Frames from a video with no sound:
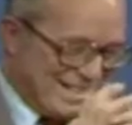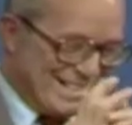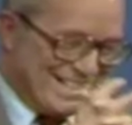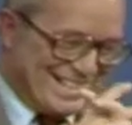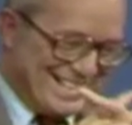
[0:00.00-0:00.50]

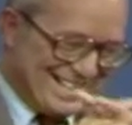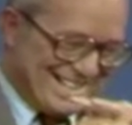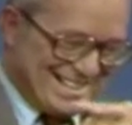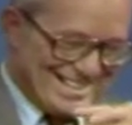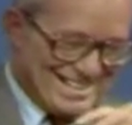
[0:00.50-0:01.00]
had any,
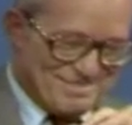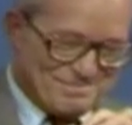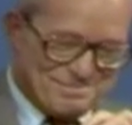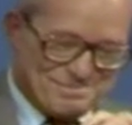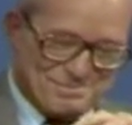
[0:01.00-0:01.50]
any,
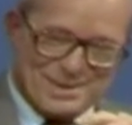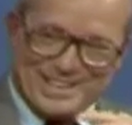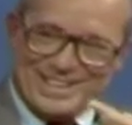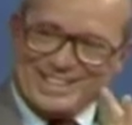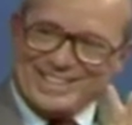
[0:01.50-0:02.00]

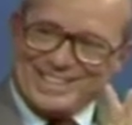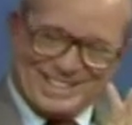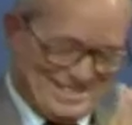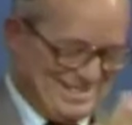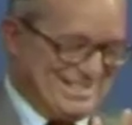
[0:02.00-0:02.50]
any
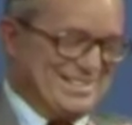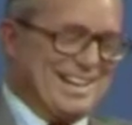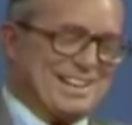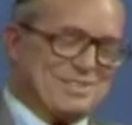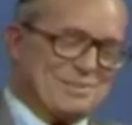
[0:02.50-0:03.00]
uh,
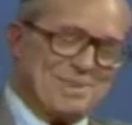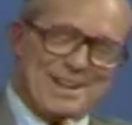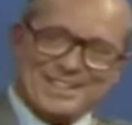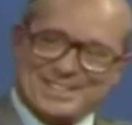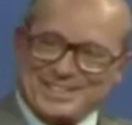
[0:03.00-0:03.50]
national
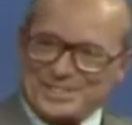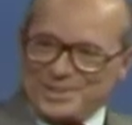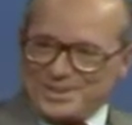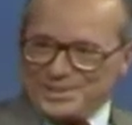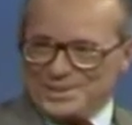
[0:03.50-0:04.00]
politics
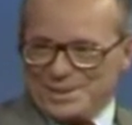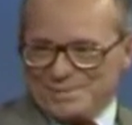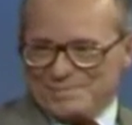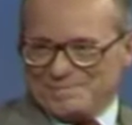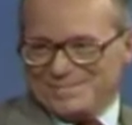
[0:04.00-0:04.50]
structured
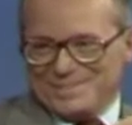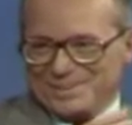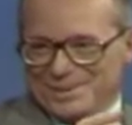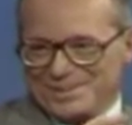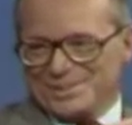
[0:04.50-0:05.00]
around the
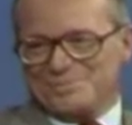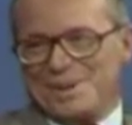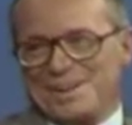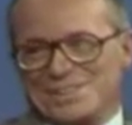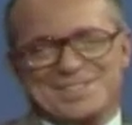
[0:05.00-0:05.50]
questions of
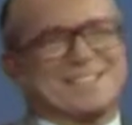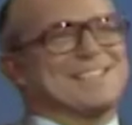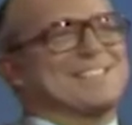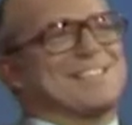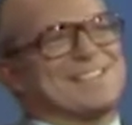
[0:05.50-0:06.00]
policy in
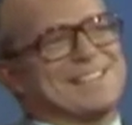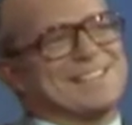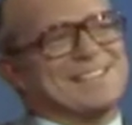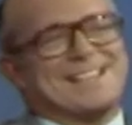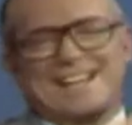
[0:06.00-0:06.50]
this area.
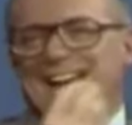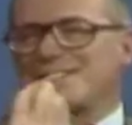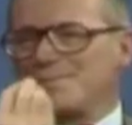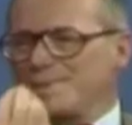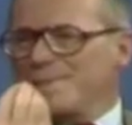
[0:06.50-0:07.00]
It
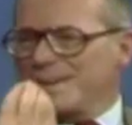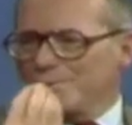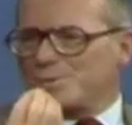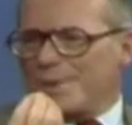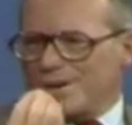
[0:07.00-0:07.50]
has to be made
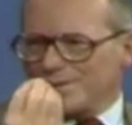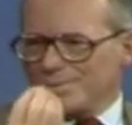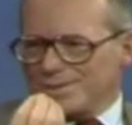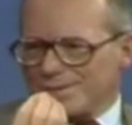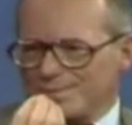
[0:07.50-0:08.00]

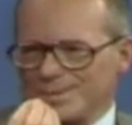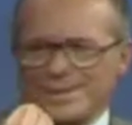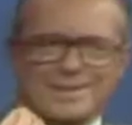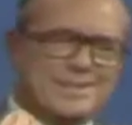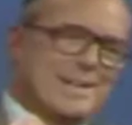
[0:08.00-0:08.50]
responsibly
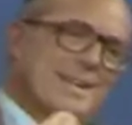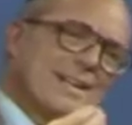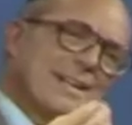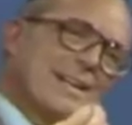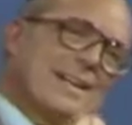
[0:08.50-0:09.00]
someplace,
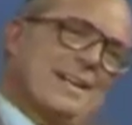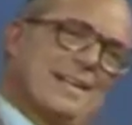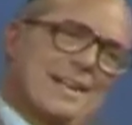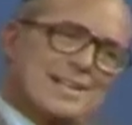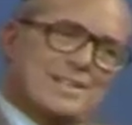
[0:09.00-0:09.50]
and
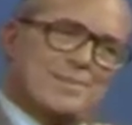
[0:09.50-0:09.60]
it has